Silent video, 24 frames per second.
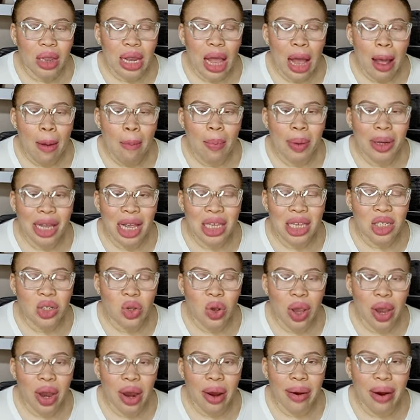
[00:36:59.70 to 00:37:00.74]
That place
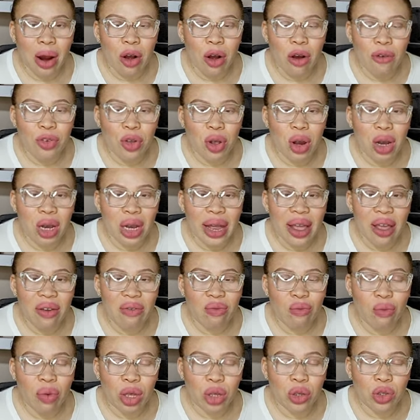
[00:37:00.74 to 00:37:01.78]
or area of your
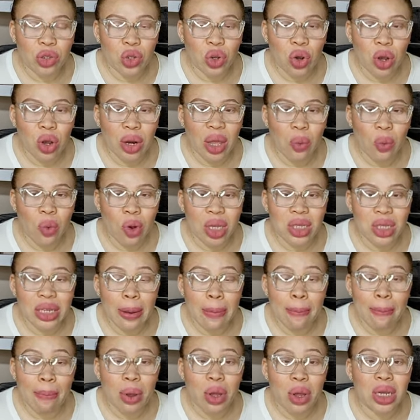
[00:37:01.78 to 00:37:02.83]
life where you thought it was
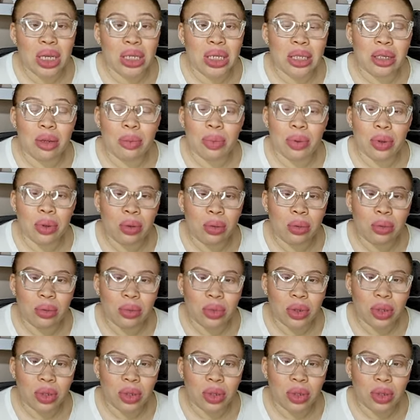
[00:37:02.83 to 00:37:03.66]
impossible